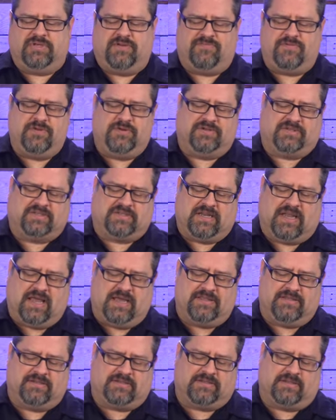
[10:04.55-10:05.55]
And if you just
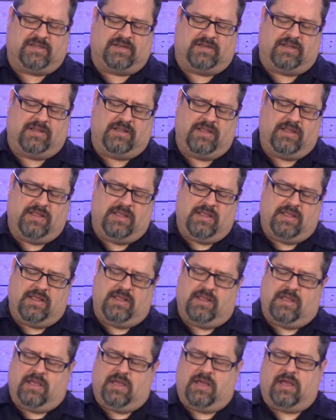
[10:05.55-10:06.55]
slide this little
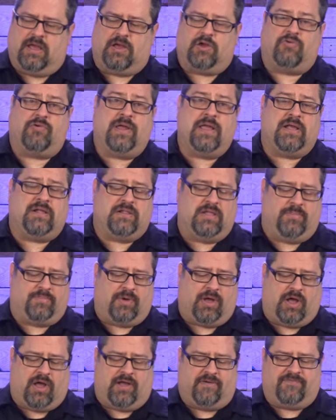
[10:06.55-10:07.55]
grate clip
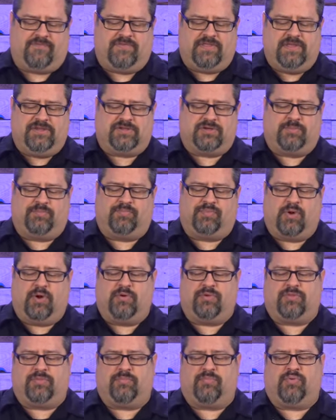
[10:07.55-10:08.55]
off, these are
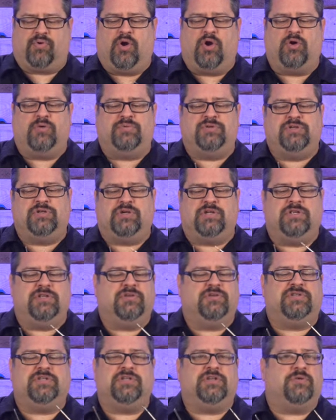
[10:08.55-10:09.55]
both probes you can
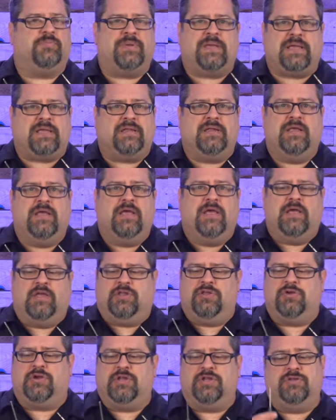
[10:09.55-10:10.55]
use in your meat.
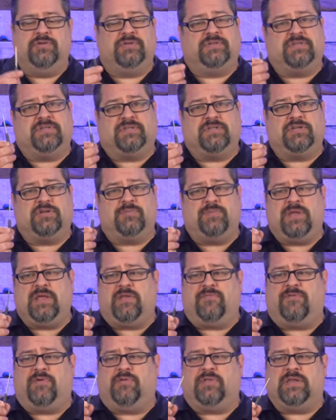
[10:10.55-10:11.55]
You can use this in your
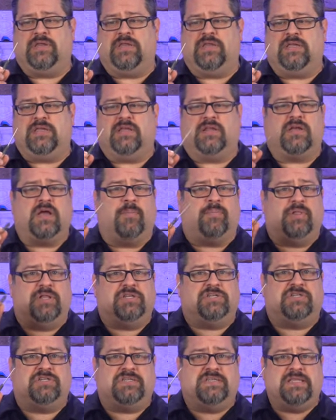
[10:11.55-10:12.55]
meat if you only need to get a couple
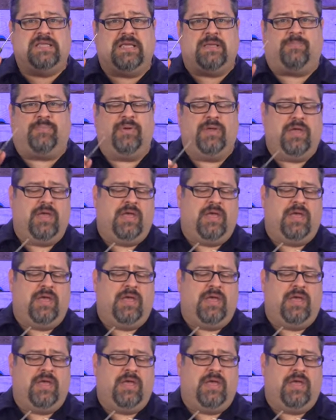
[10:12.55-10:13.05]
inches deep.